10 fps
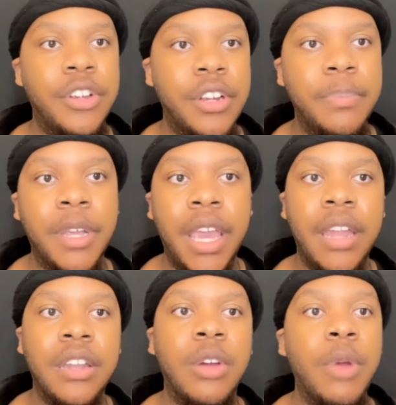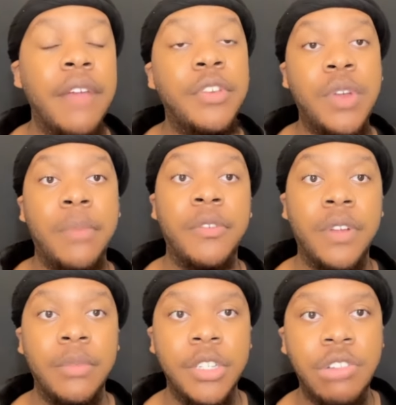Europe or Canada, wherever you're coming
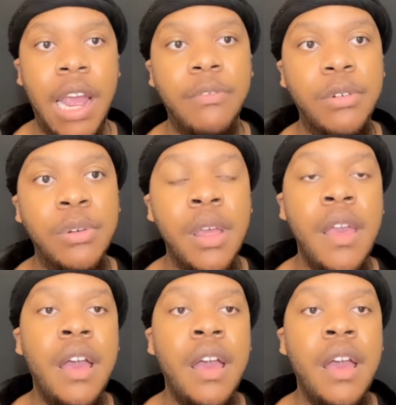from to travel,